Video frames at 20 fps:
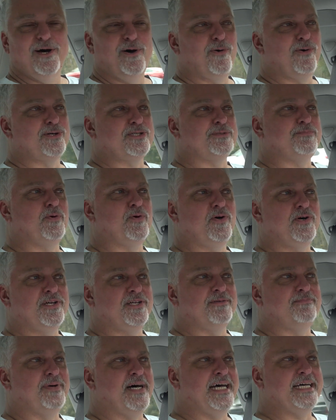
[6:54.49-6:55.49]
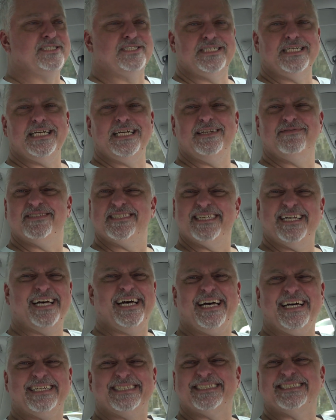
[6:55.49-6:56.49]
or spoiled by Jeeves,
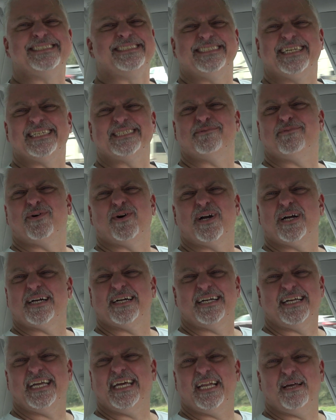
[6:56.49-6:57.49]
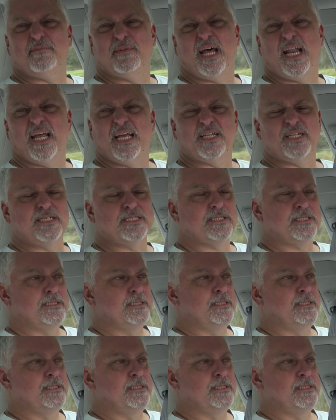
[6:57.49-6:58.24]
it doesn't work. Again, I'm not English.